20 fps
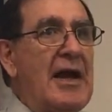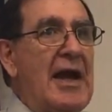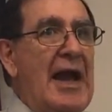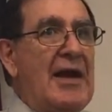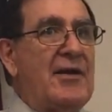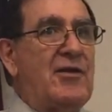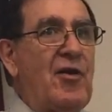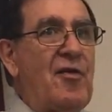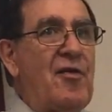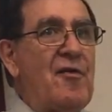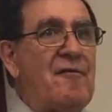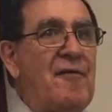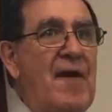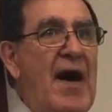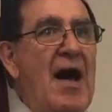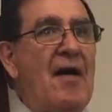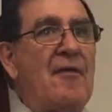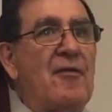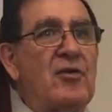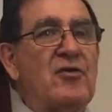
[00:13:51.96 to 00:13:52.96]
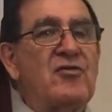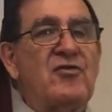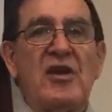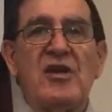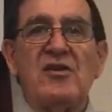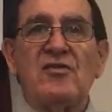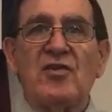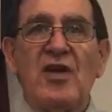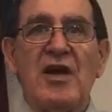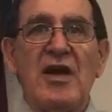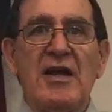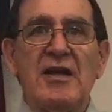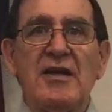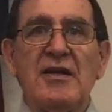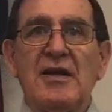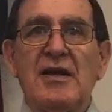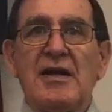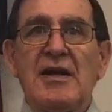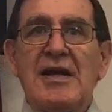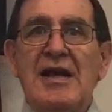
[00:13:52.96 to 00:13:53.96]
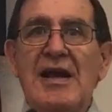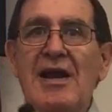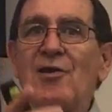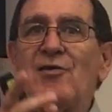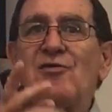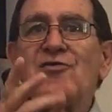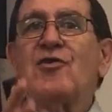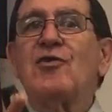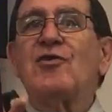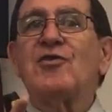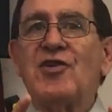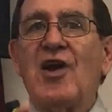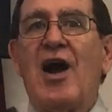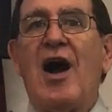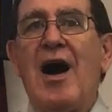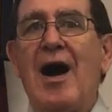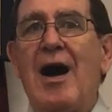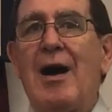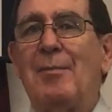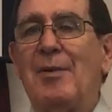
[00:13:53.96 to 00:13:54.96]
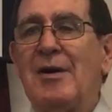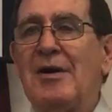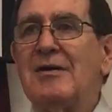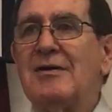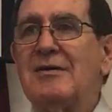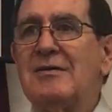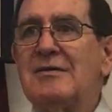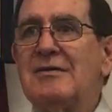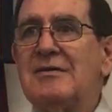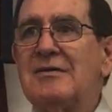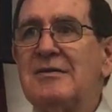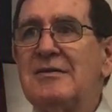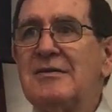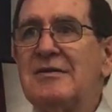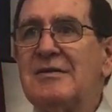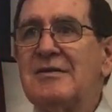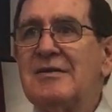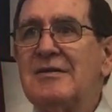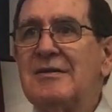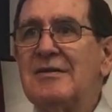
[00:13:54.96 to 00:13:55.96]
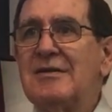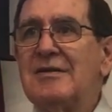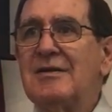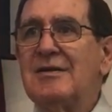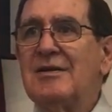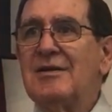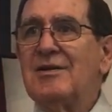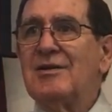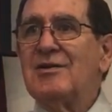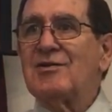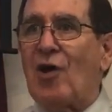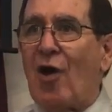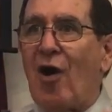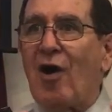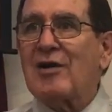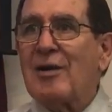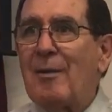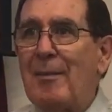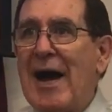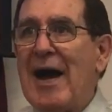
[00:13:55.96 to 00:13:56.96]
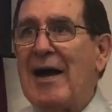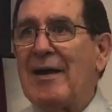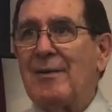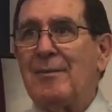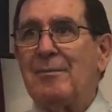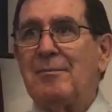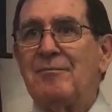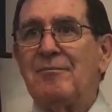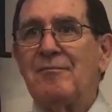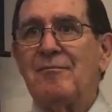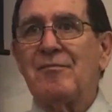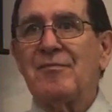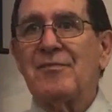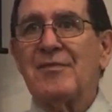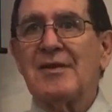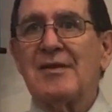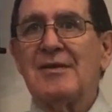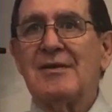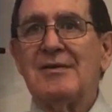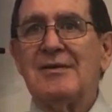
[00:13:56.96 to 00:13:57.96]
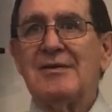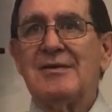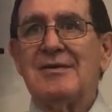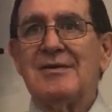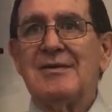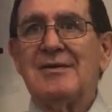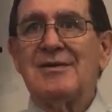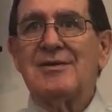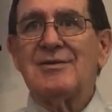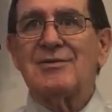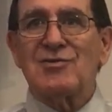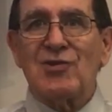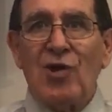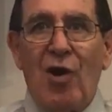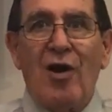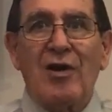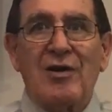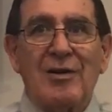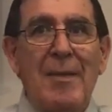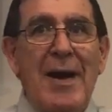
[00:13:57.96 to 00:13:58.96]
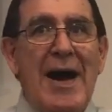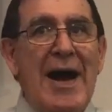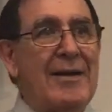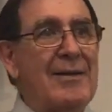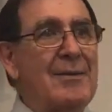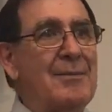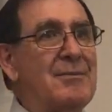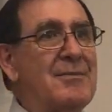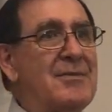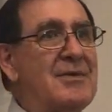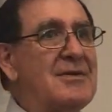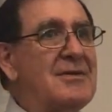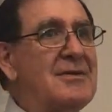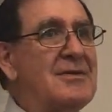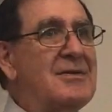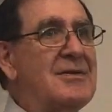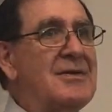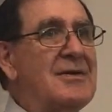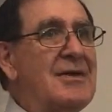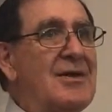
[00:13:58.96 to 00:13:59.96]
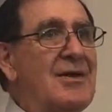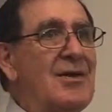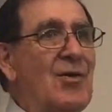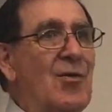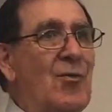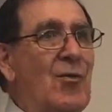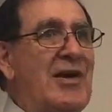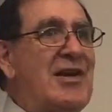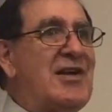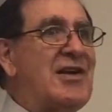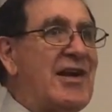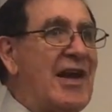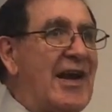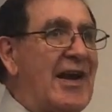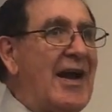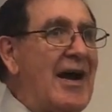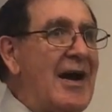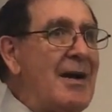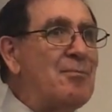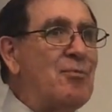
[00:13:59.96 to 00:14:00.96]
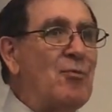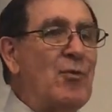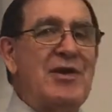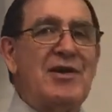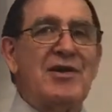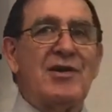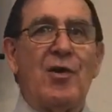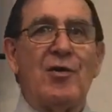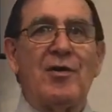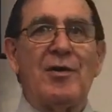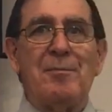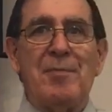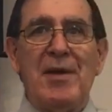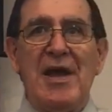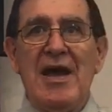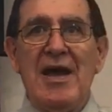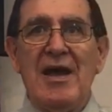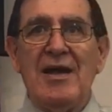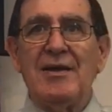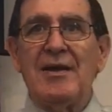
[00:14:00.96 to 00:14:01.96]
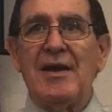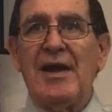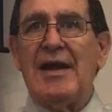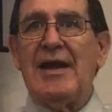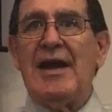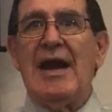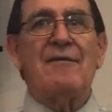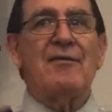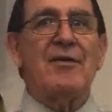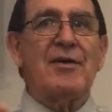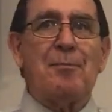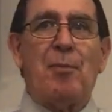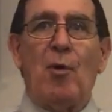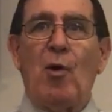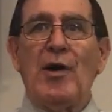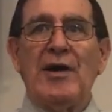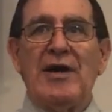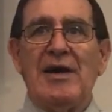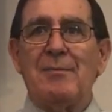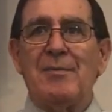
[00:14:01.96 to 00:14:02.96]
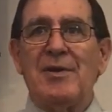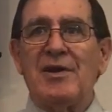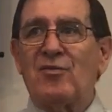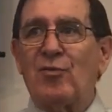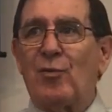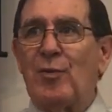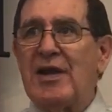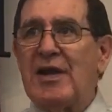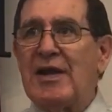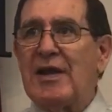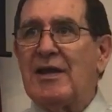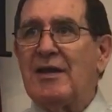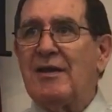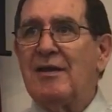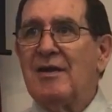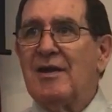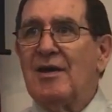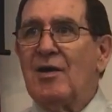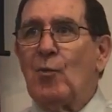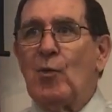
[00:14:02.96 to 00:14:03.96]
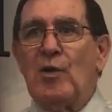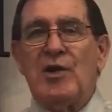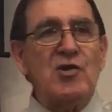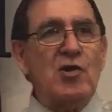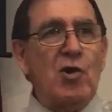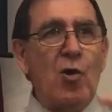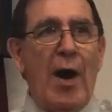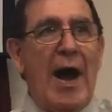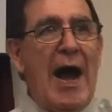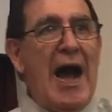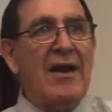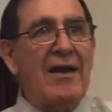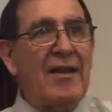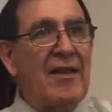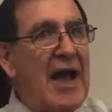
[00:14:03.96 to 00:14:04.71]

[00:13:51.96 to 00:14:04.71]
And to the fathers, he said, here's your job. Talk about Him. Talk about Him. When you get up, when you go to bed, and every point in between. When you go out of